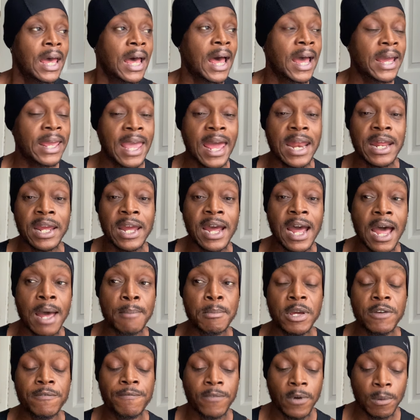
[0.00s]
I got a
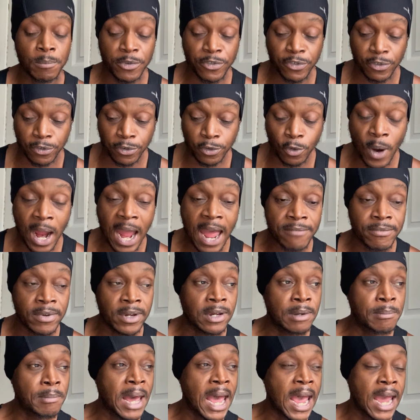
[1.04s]
comment from a subscriber
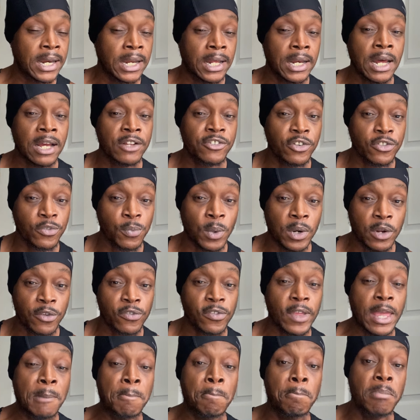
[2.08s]
of mine, and I just want to
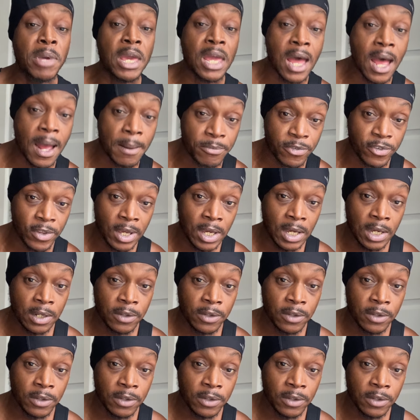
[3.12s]
say big ups